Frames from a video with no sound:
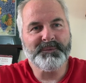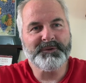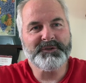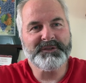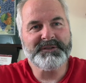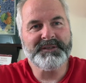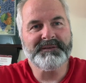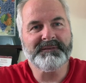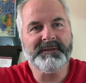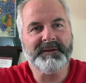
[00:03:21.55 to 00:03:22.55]
when she
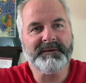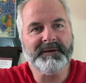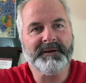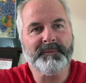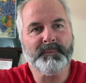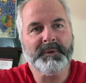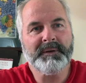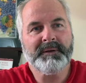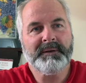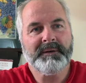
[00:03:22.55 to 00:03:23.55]
sees that I'm
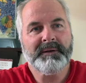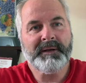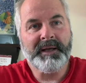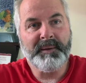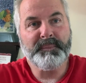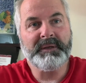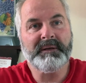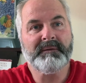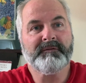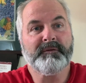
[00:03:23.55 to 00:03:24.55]

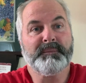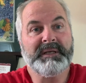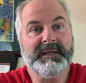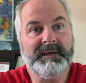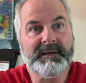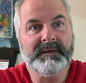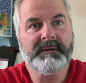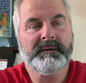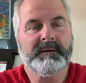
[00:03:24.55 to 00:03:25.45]
happy from eating.